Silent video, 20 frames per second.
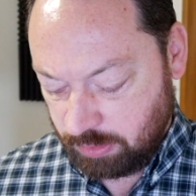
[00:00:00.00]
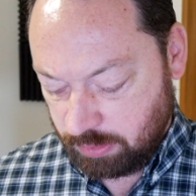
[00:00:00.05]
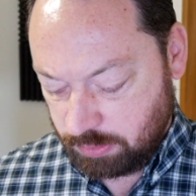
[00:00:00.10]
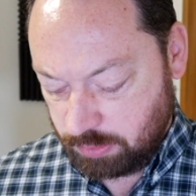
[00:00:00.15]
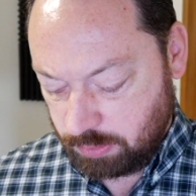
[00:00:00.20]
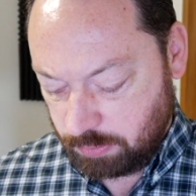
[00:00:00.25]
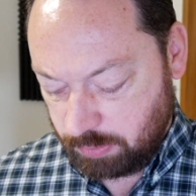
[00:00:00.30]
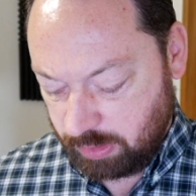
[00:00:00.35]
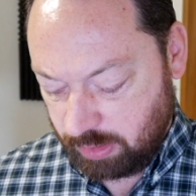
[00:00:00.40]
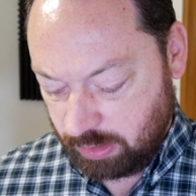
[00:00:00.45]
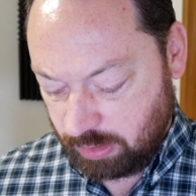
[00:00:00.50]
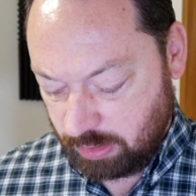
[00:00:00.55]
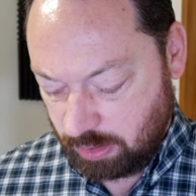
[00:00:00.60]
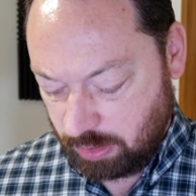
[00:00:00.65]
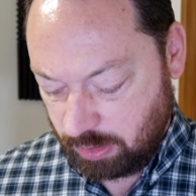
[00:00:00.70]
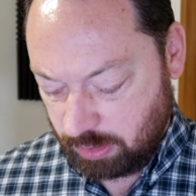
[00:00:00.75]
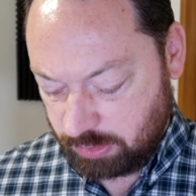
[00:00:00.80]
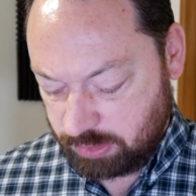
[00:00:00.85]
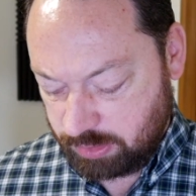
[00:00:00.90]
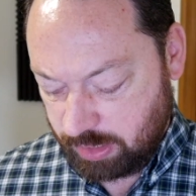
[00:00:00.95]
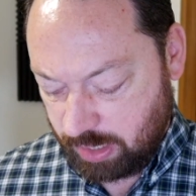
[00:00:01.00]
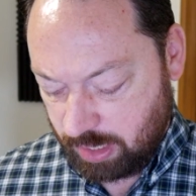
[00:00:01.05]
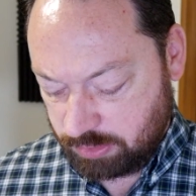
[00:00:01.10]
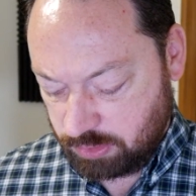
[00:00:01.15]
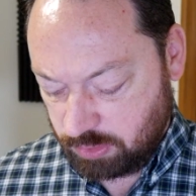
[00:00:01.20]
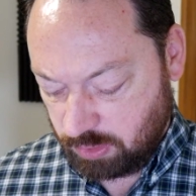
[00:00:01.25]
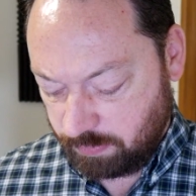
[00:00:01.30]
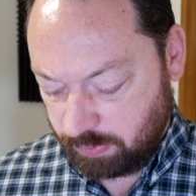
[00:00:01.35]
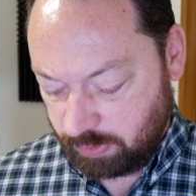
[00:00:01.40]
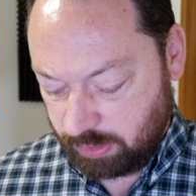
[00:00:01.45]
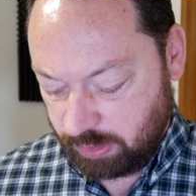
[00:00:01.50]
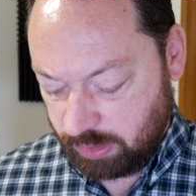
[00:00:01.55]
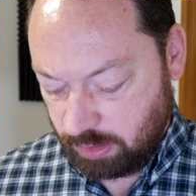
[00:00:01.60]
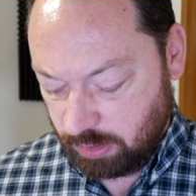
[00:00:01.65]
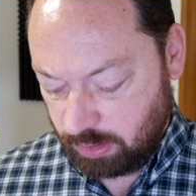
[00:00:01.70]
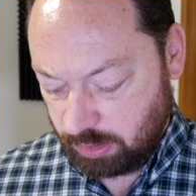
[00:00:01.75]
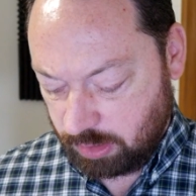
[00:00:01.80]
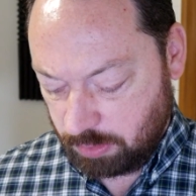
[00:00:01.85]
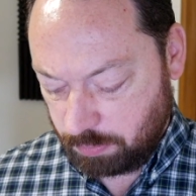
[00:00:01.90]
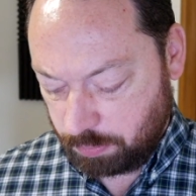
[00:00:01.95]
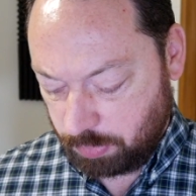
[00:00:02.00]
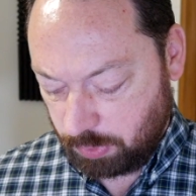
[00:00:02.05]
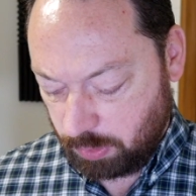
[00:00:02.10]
So our stats over here get